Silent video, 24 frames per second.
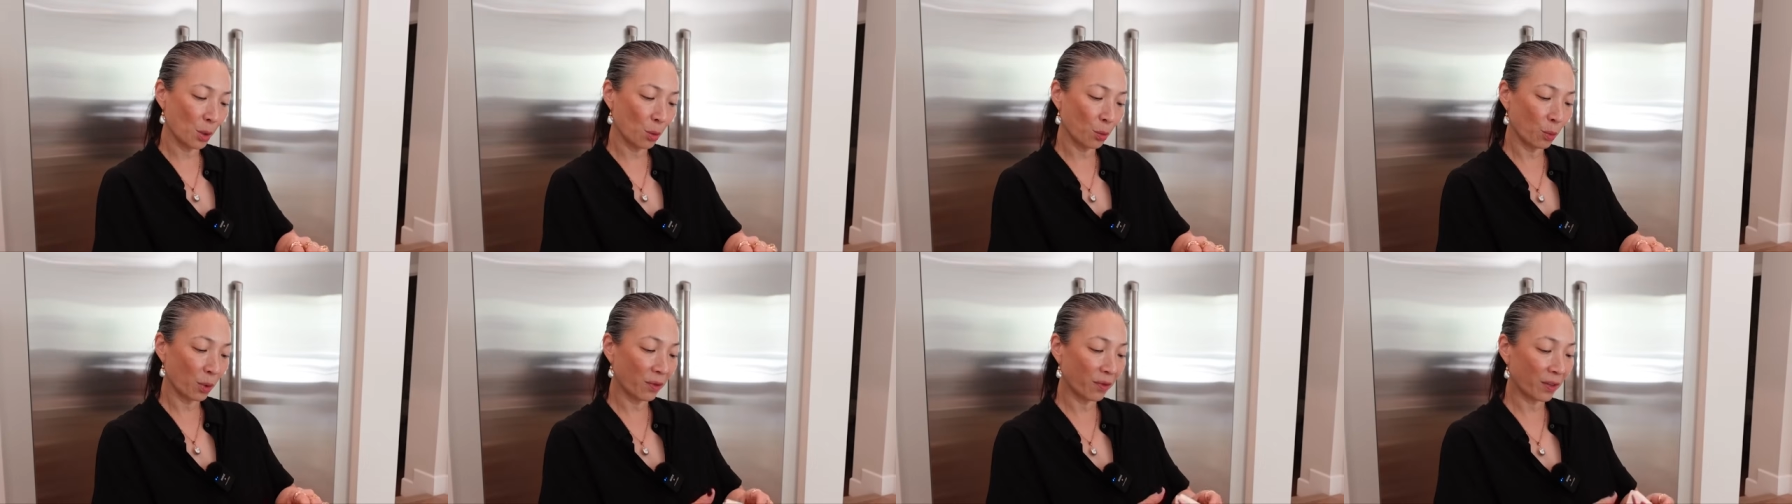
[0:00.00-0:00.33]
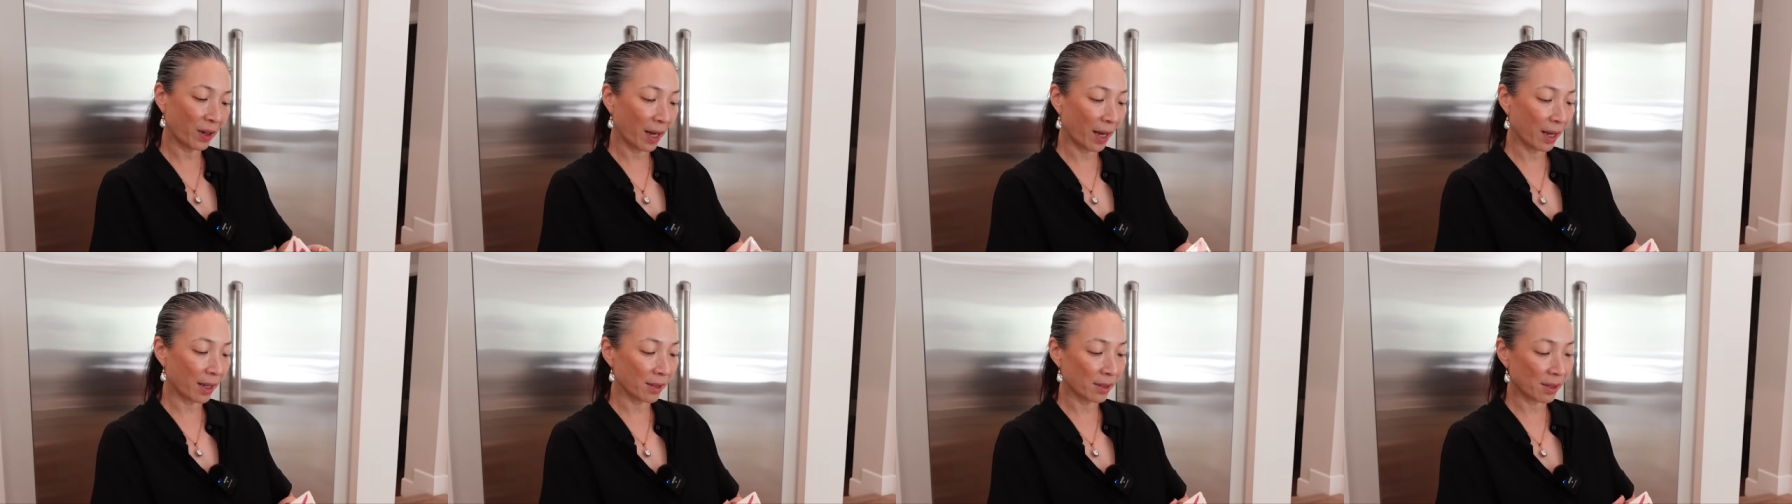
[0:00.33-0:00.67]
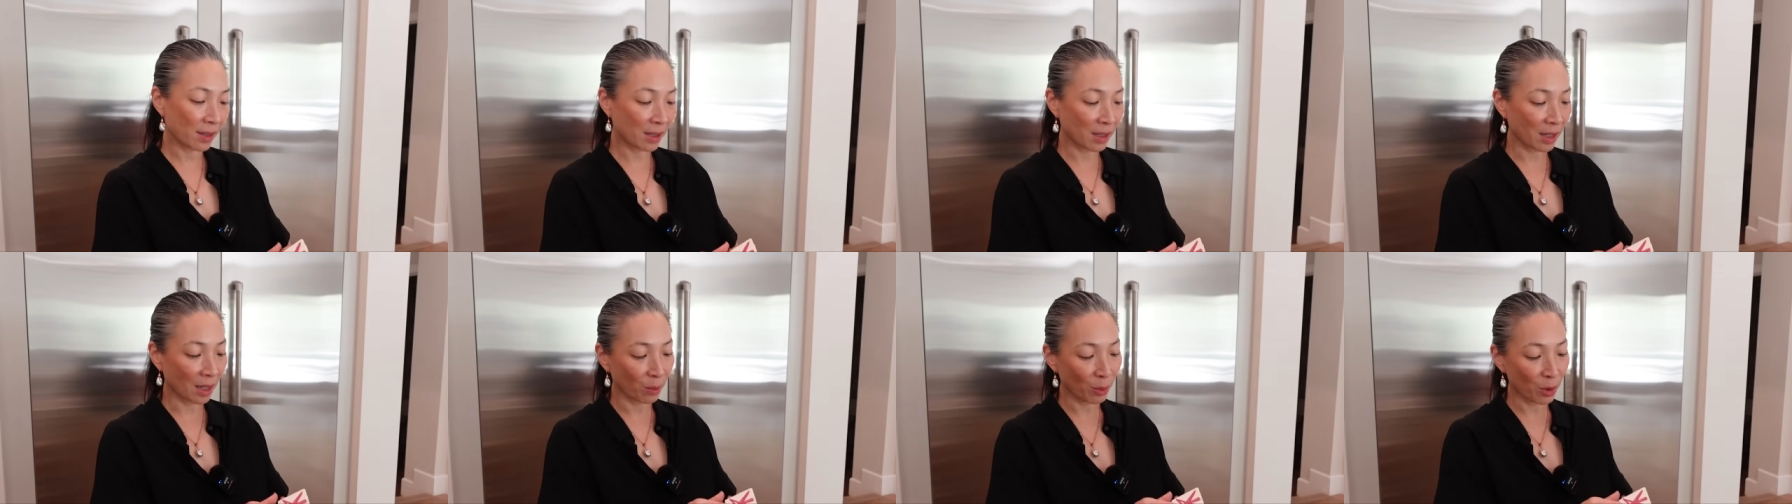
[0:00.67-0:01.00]
We've got
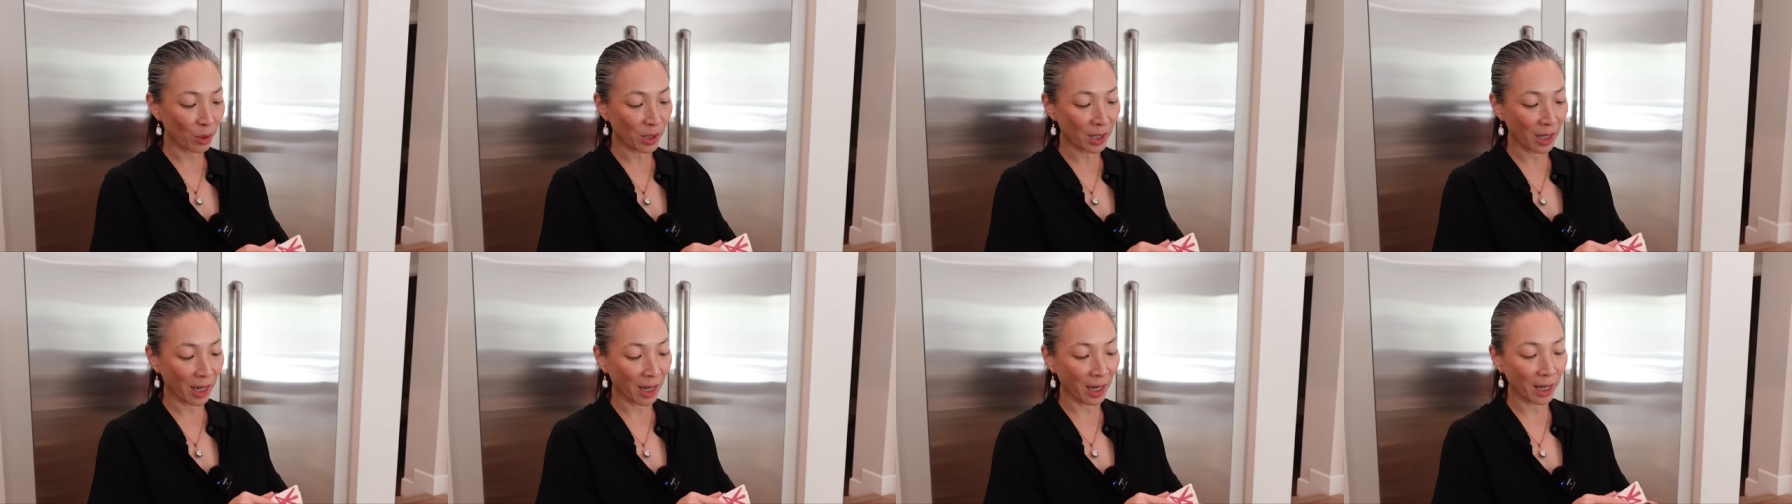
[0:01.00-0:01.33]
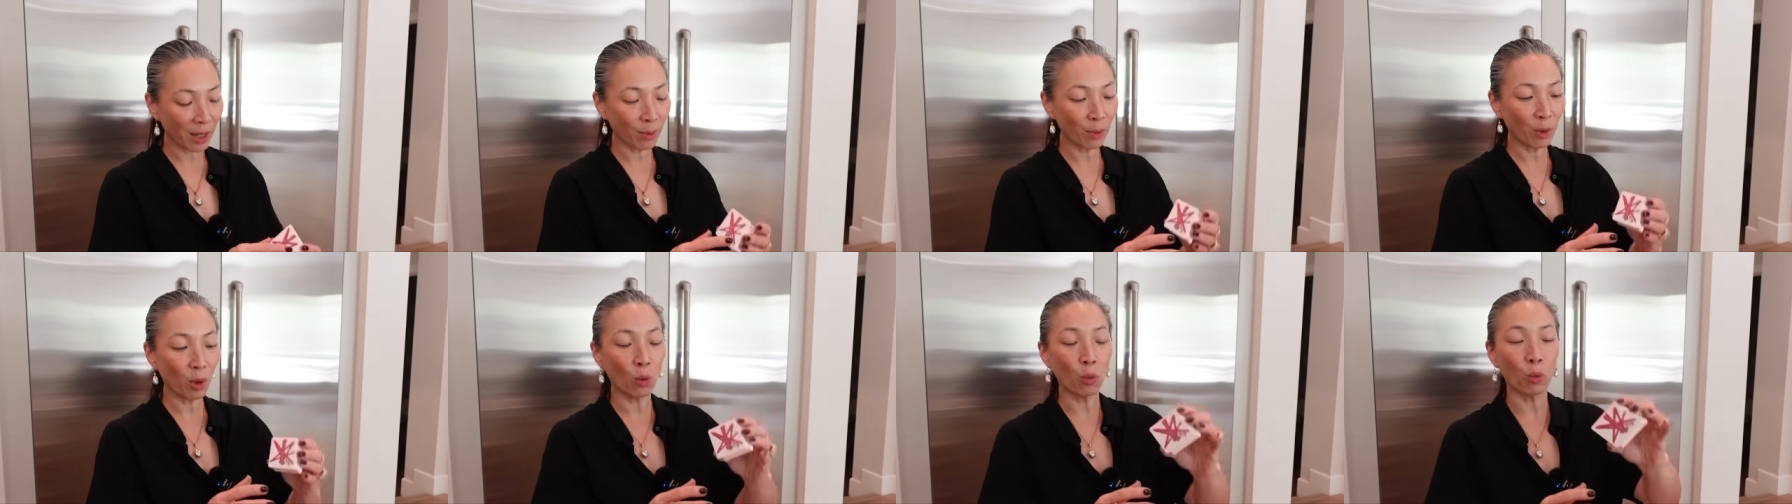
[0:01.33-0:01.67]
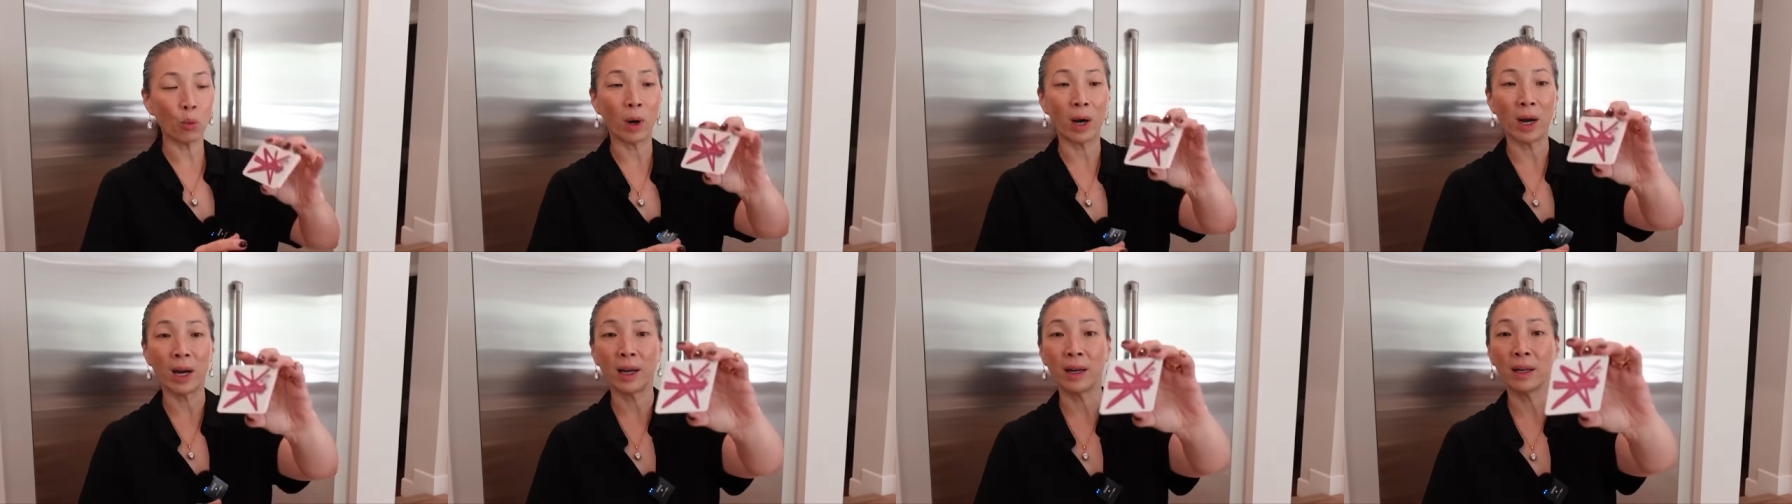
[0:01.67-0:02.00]
Summertime
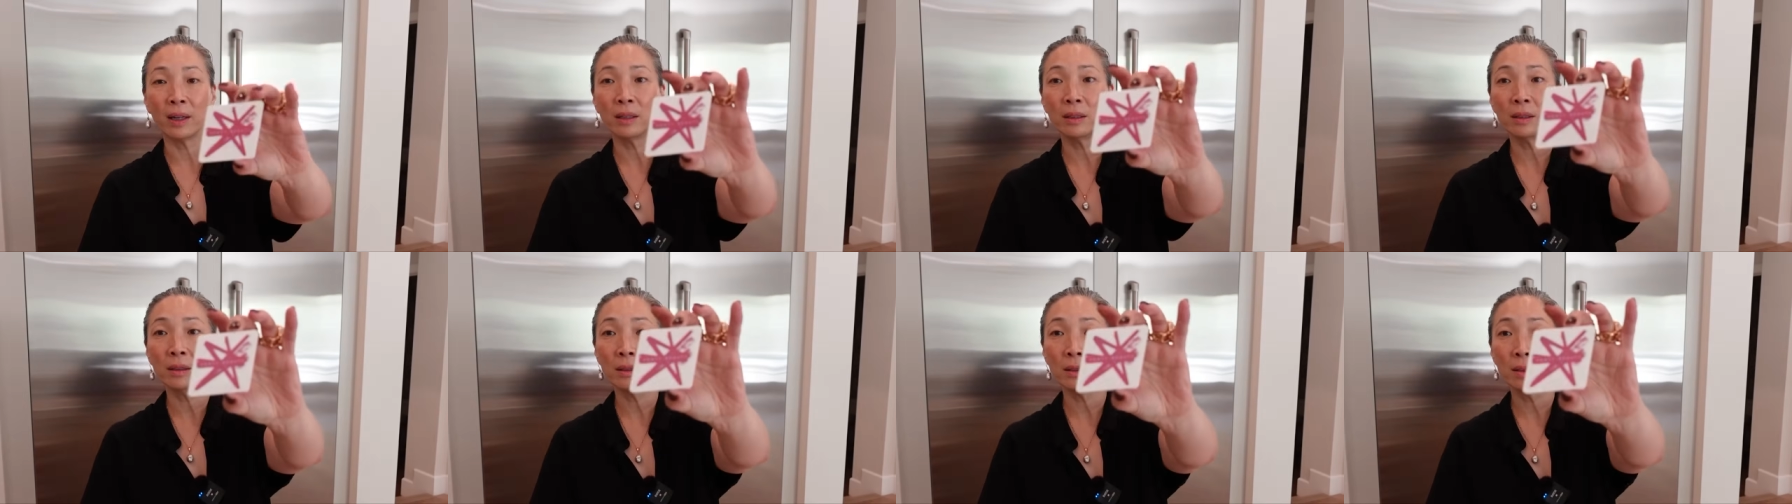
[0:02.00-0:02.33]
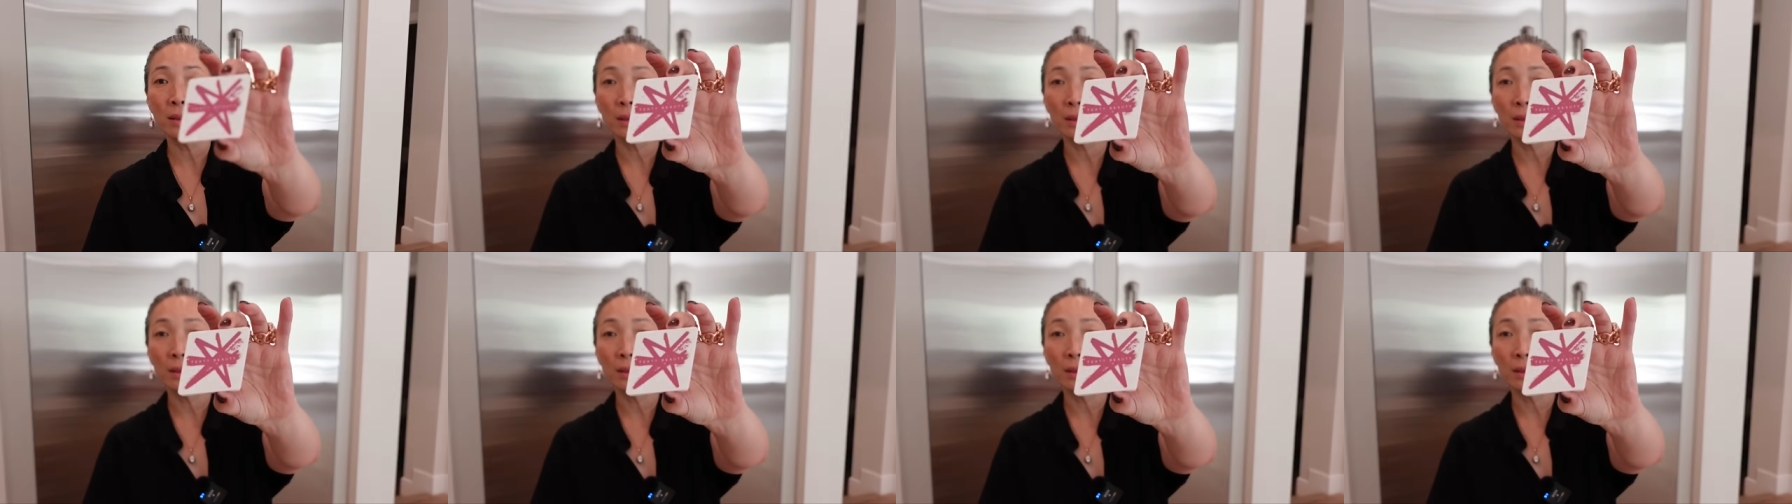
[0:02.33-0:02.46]
Wine.